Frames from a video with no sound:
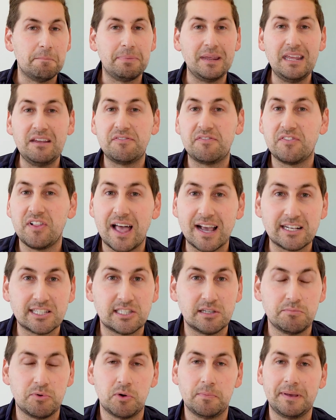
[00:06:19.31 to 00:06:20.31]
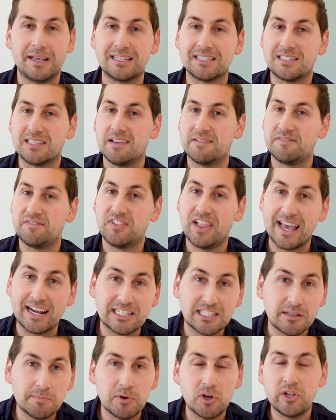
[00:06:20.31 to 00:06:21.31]
be flexible, because the
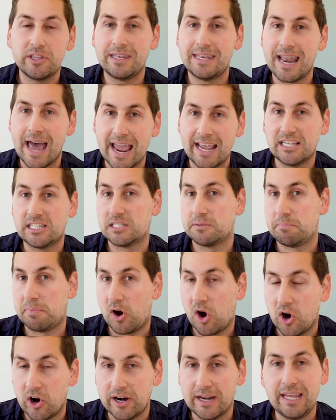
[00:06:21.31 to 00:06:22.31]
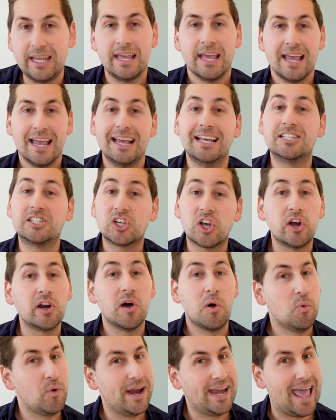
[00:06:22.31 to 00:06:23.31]
flexible, nice party is
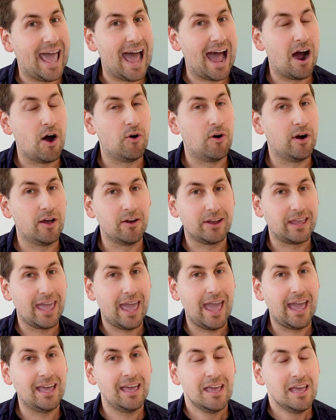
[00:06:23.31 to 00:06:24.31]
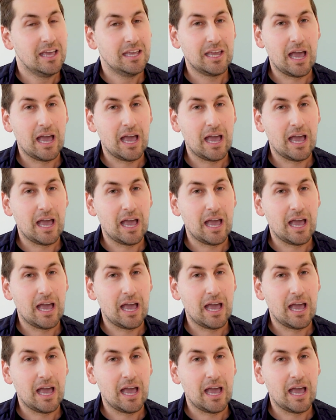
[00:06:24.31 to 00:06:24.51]
gonna win out, okay?